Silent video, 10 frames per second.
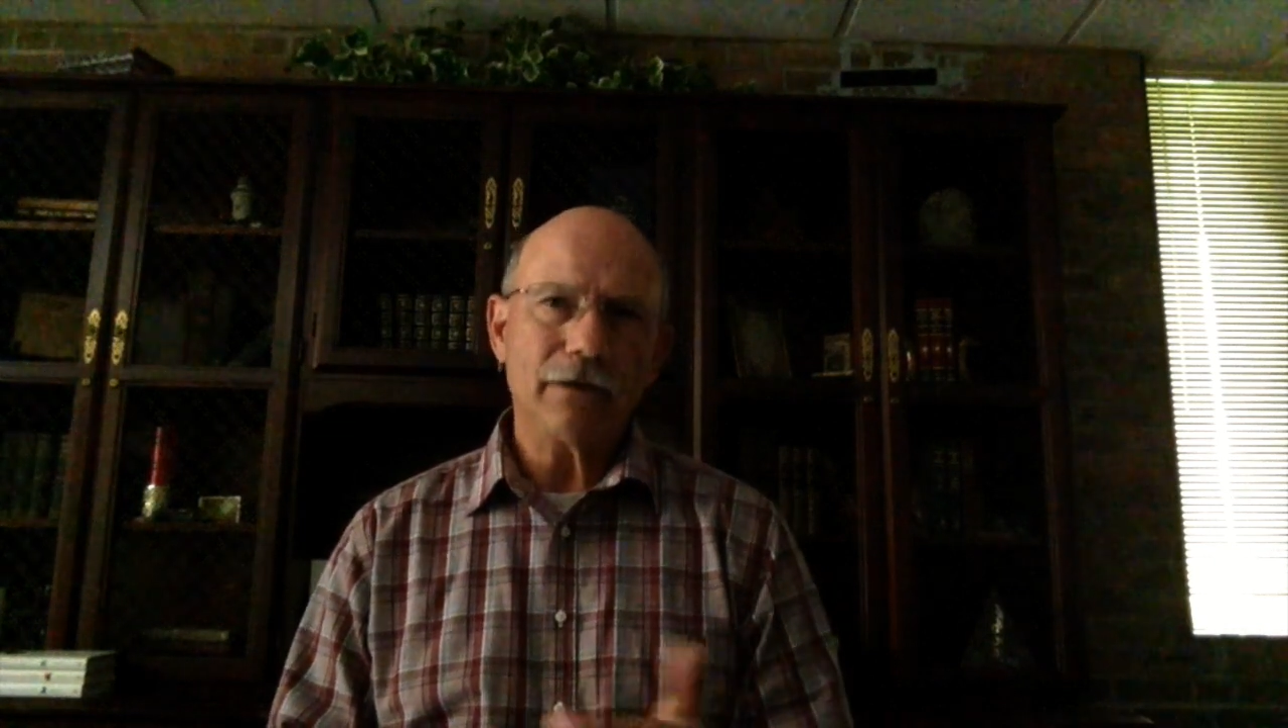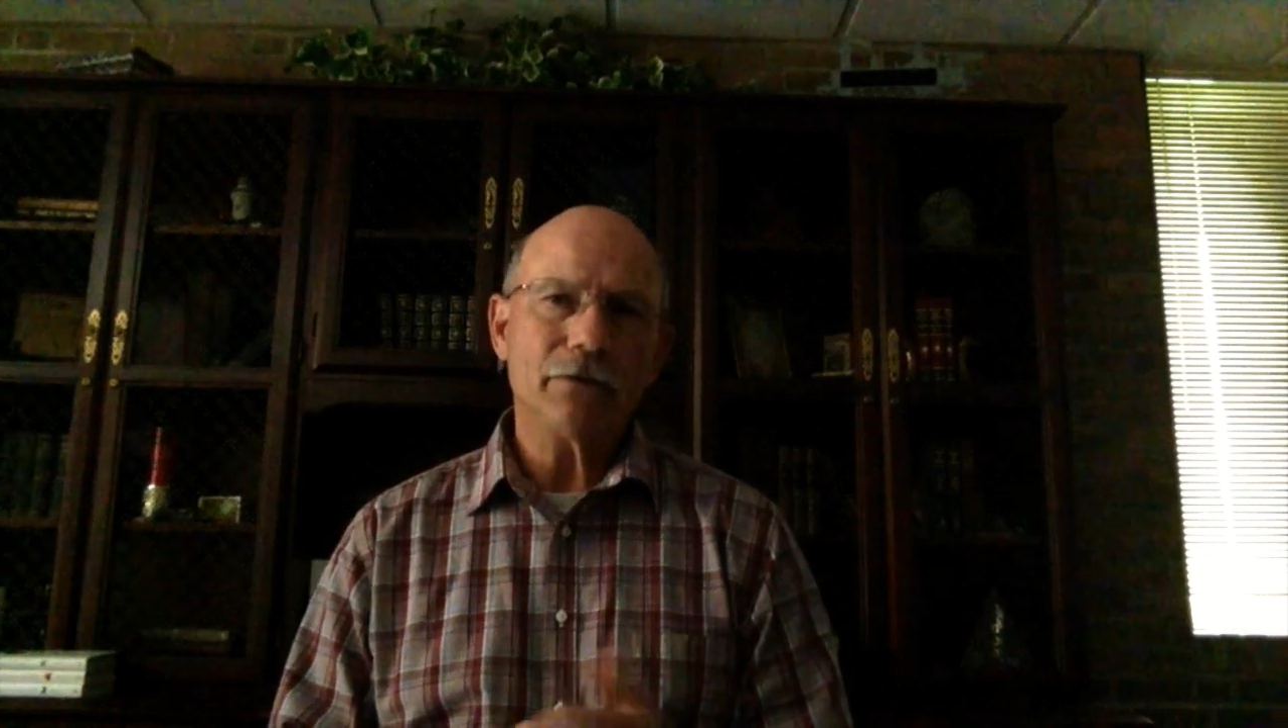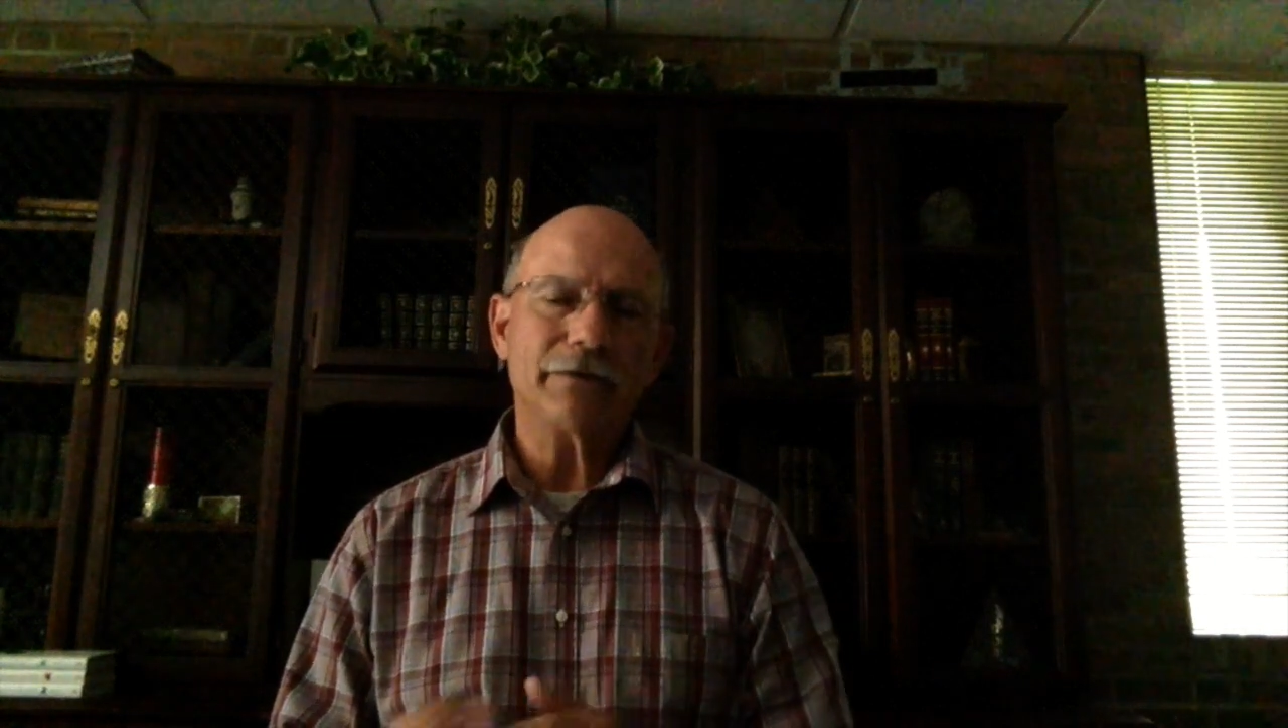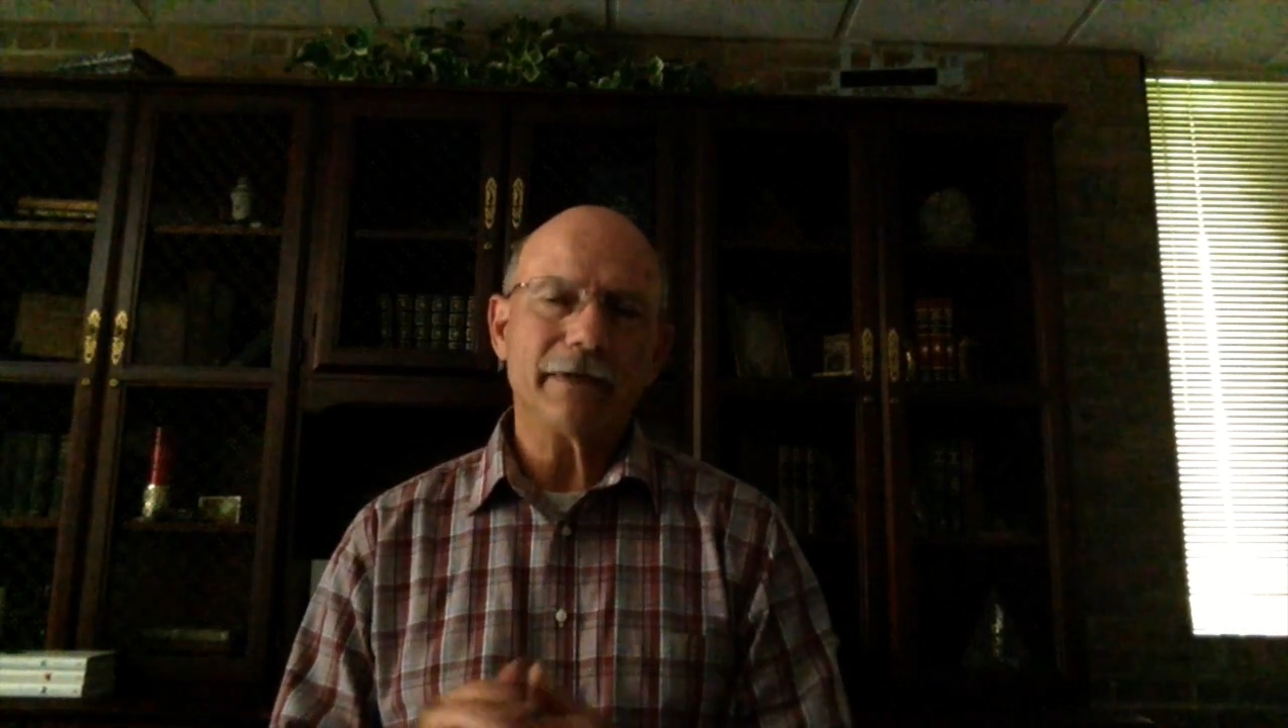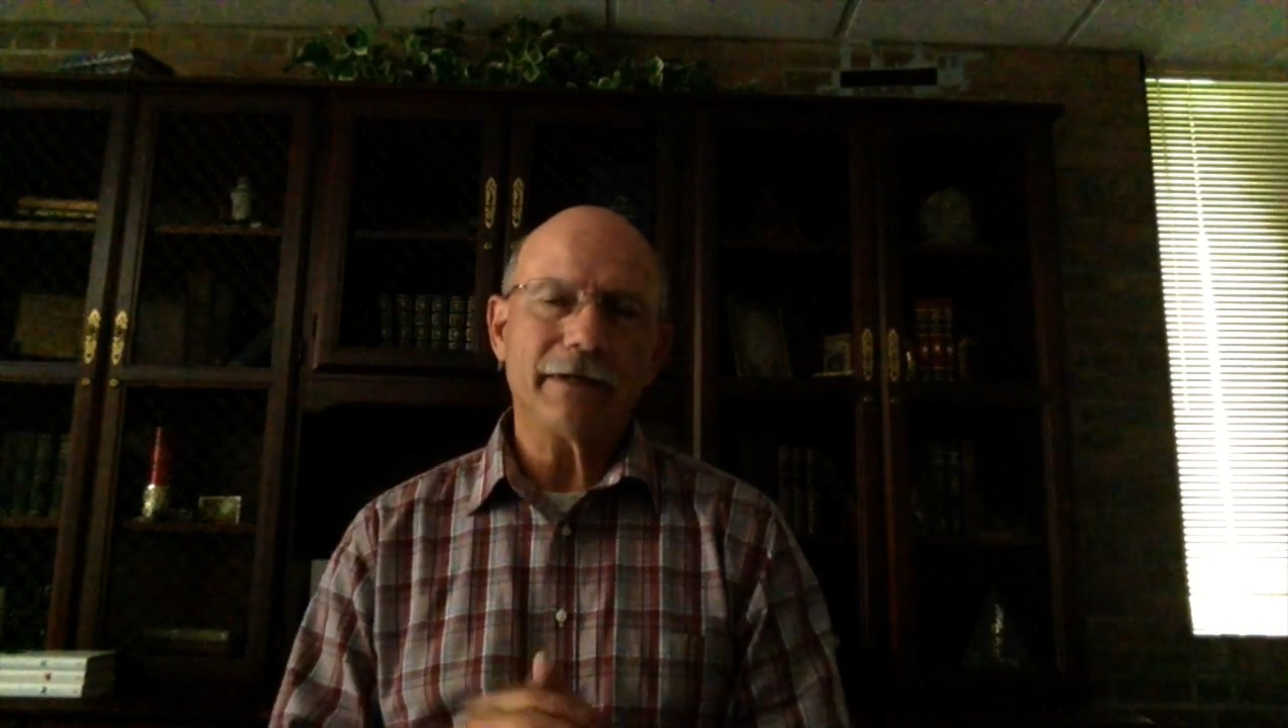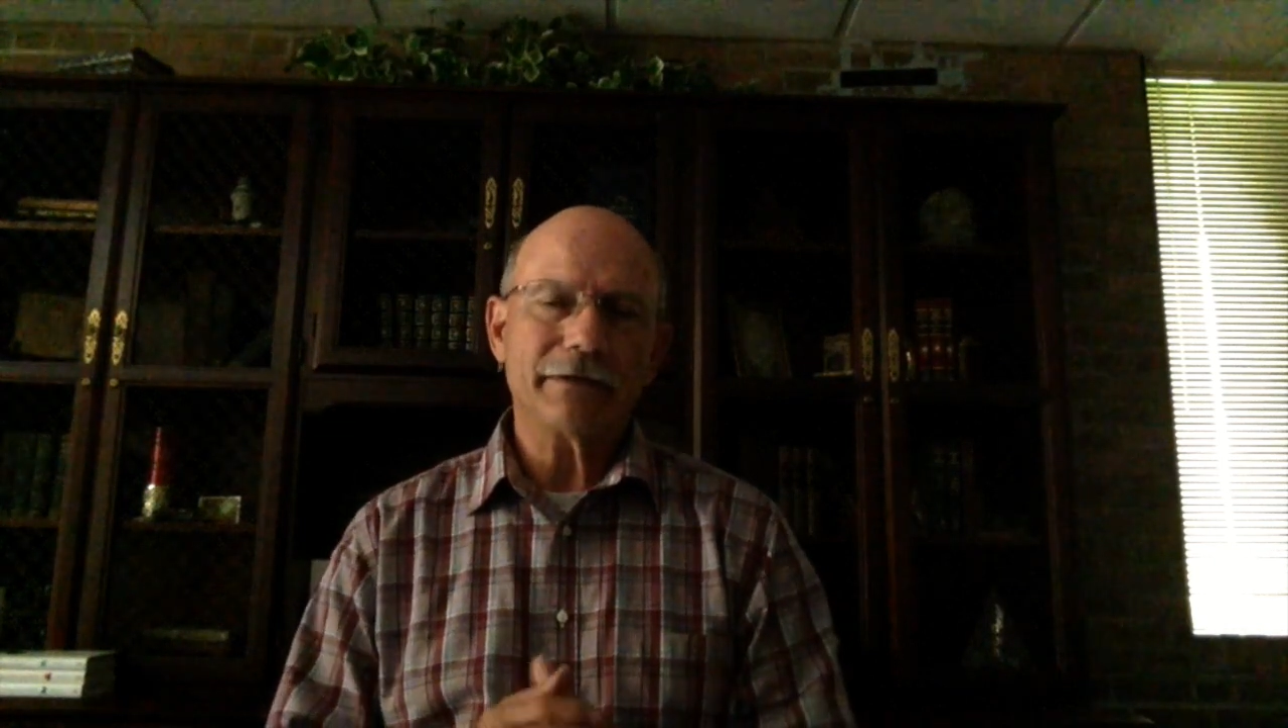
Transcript: used the